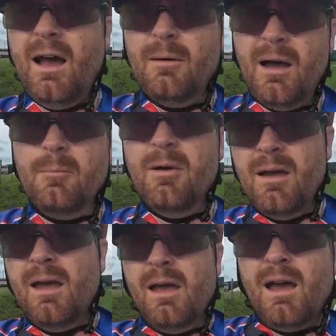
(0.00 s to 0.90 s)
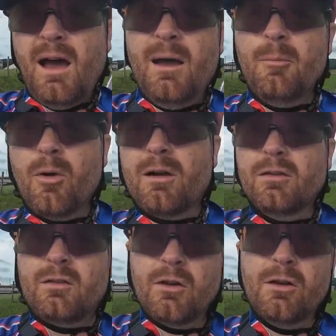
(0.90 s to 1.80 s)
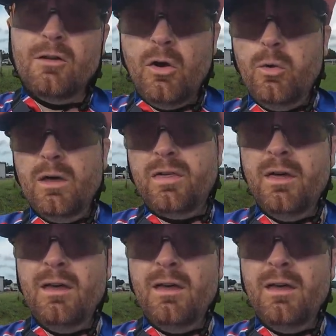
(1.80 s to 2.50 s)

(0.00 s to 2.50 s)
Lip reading: I'm more concerned with